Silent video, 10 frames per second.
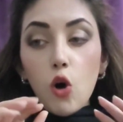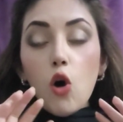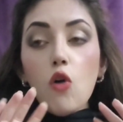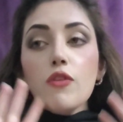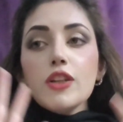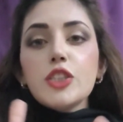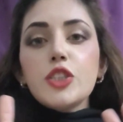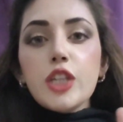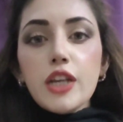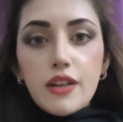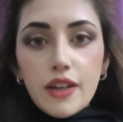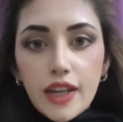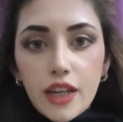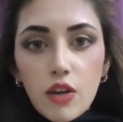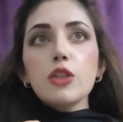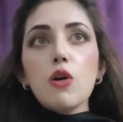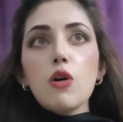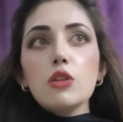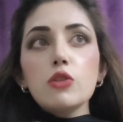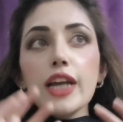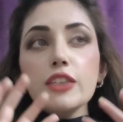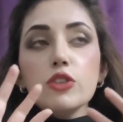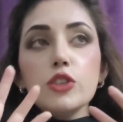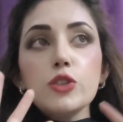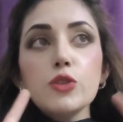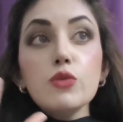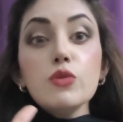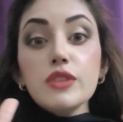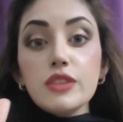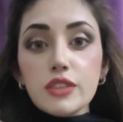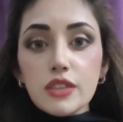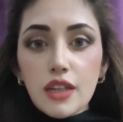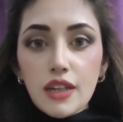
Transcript: oversharing or trying to use